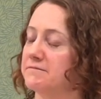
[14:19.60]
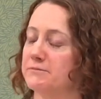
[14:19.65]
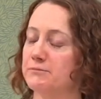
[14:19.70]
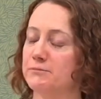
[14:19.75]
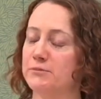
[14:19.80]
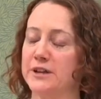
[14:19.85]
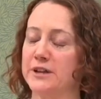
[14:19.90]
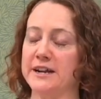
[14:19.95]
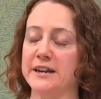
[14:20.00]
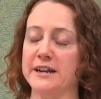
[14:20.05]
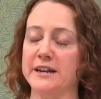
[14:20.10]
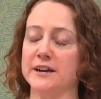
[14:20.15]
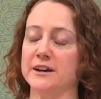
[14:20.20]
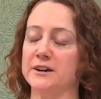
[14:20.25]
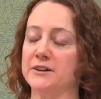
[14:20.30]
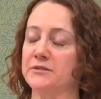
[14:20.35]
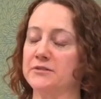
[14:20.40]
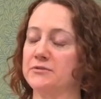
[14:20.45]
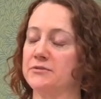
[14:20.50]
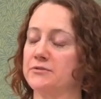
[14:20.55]
plenty
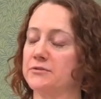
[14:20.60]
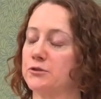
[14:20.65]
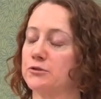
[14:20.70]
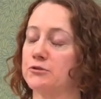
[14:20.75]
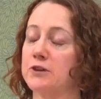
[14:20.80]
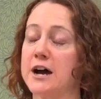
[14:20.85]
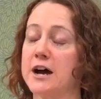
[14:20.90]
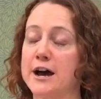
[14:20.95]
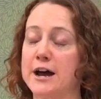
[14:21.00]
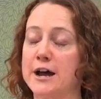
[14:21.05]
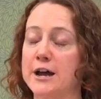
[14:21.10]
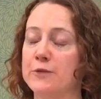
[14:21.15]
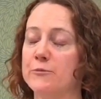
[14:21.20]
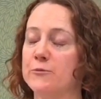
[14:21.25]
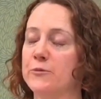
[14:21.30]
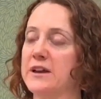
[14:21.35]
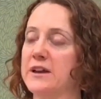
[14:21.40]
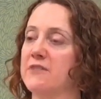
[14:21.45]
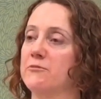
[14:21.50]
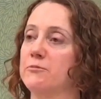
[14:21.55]
of crime,
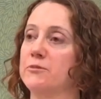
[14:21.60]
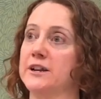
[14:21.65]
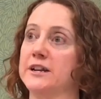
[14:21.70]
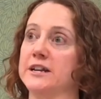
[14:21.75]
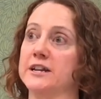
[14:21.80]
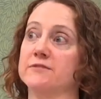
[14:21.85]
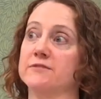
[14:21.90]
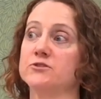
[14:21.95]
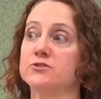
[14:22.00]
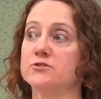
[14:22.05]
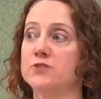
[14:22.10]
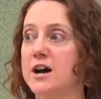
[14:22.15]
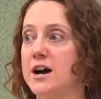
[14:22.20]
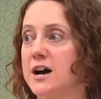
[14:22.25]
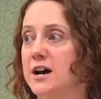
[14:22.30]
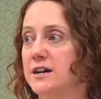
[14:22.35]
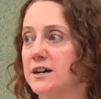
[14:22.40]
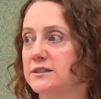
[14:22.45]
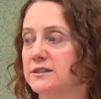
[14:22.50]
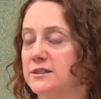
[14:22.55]
we have plenty of
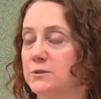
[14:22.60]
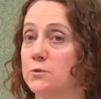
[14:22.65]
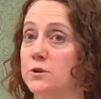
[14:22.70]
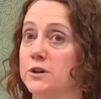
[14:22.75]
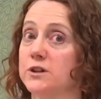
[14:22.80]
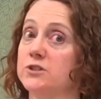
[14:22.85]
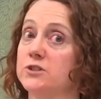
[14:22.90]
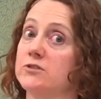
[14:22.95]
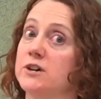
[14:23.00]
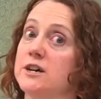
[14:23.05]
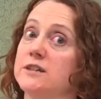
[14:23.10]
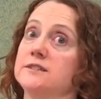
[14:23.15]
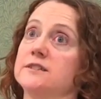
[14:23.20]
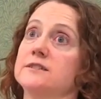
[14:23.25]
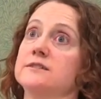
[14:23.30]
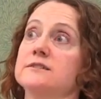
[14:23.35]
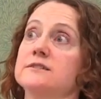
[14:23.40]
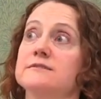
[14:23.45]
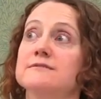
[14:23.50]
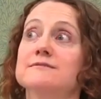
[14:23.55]
drugs, the war on drugs
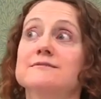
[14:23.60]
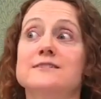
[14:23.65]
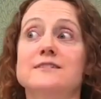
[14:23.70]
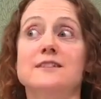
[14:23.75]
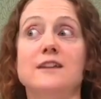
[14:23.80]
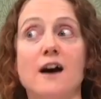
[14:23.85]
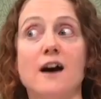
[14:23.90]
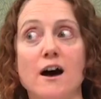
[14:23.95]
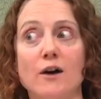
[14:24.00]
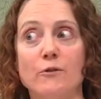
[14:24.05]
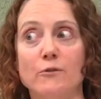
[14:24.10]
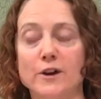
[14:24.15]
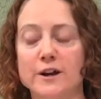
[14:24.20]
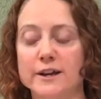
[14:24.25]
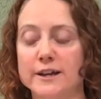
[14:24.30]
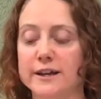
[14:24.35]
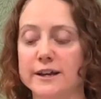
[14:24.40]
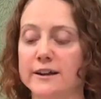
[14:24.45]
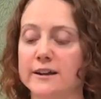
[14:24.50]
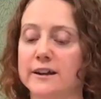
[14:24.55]
is not
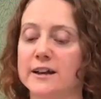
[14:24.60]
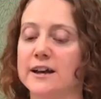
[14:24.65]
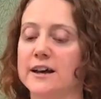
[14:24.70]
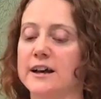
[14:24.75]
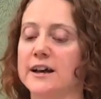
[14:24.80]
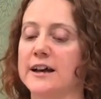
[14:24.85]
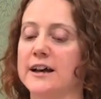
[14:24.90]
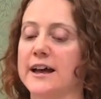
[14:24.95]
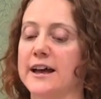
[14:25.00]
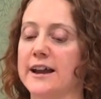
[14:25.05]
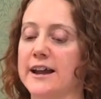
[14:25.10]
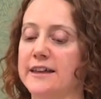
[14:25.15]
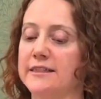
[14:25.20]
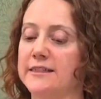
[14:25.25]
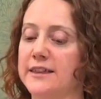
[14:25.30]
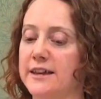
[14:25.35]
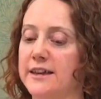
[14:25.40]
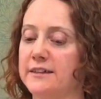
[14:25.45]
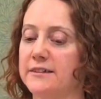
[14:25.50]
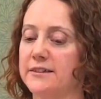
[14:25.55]
working, and I
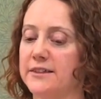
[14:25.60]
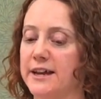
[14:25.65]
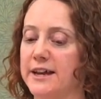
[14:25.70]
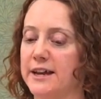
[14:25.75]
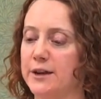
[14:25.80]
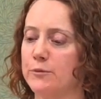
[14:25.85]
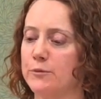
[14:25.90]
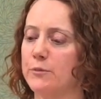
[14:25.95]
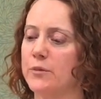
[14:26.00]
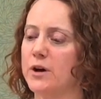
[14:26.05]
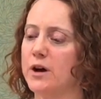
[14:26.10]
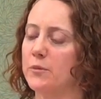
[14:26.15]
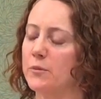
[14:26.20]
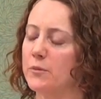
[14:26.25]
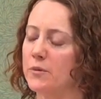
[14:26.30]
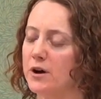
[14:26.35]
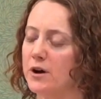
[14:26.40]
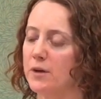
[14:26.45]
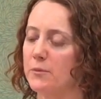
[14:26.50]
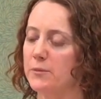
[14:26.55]
think like
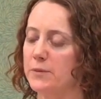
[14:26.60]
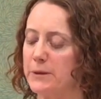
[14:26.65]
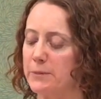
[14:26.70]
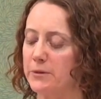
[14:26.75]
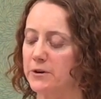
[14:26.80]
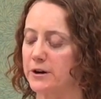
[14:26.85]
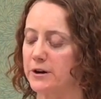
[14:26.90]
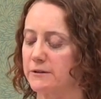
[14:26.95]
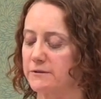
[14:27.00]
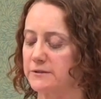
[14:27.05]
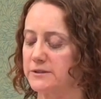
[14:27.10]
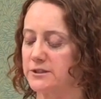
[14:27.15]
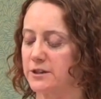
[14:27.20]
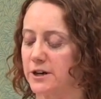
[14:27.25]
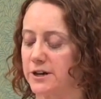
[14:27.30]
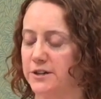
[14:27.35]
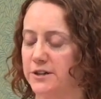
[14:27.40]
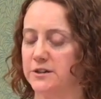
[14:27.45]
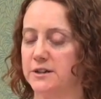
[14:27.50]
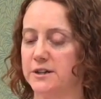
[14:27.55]
people are
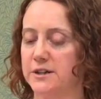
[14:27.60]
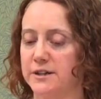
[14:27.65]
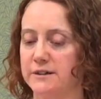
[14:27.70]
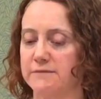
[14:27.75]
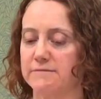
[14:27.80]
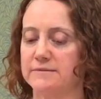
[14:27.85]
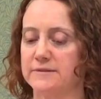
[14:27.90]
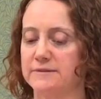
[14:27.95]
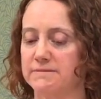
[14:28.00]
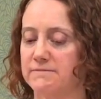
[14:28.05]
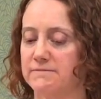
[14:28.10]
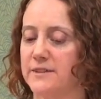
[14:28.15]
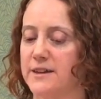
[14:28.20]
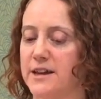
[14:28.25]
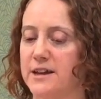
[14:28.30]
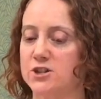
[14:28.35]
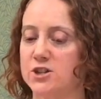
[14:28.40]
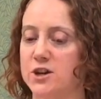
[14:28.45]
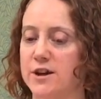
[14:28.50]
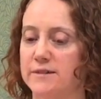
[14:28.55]
starting to
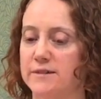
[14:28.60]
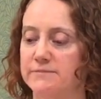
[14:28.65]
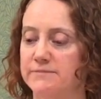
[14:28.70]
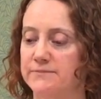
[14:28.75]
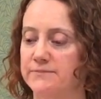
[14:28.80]
catch on.